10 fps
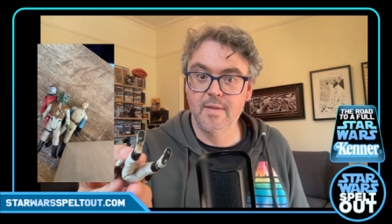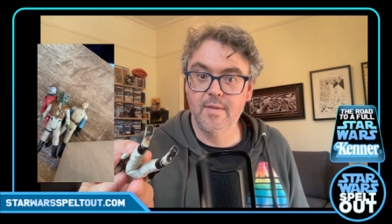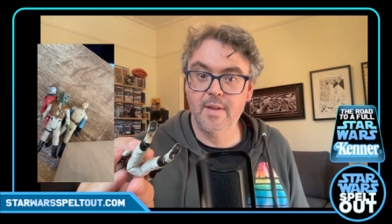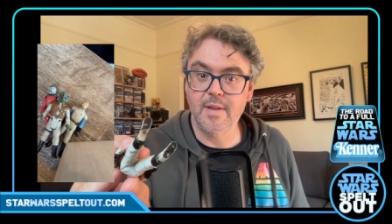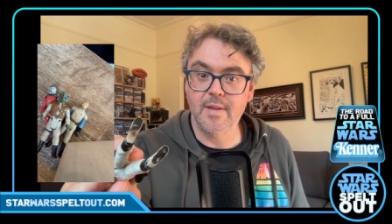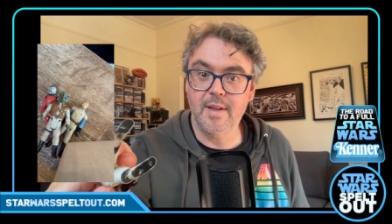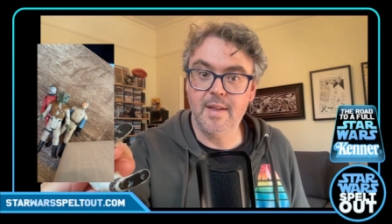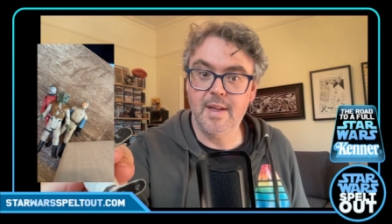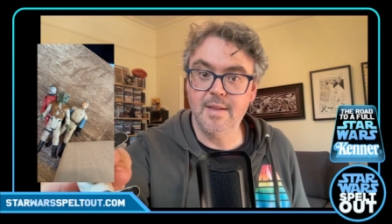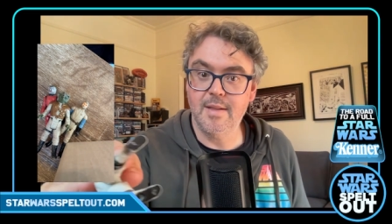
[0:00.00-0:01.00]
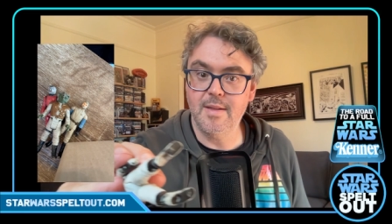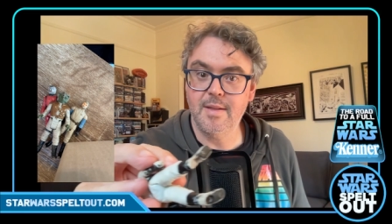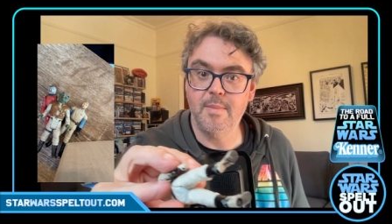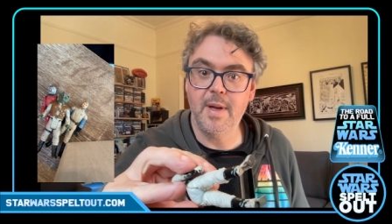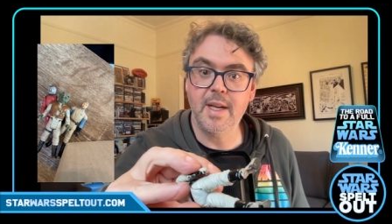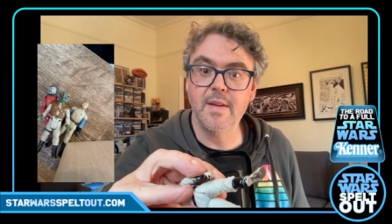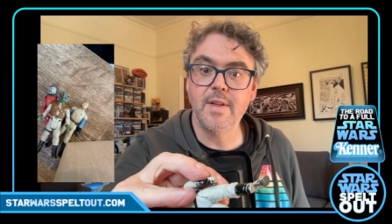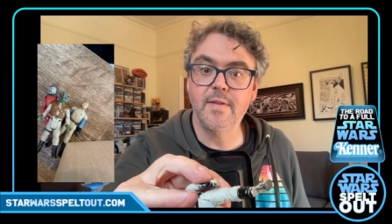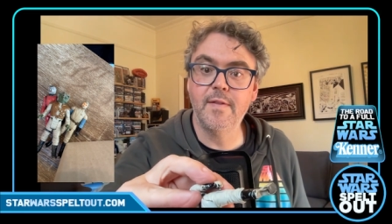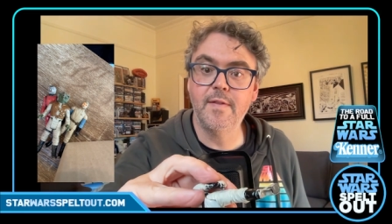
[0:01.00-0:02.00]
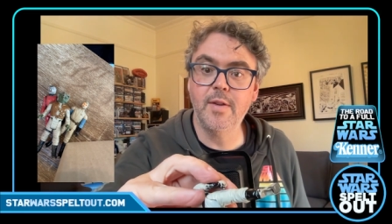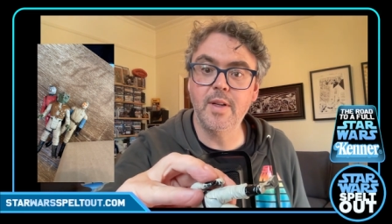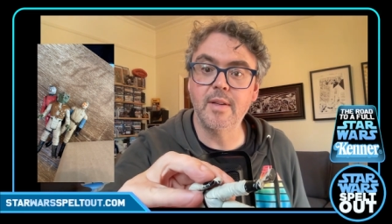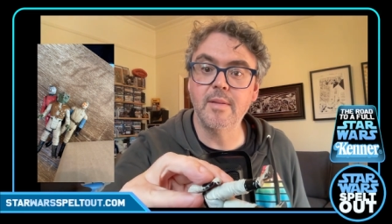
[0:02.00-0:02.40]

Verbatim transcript: can you see that? He's lost the back of his foot.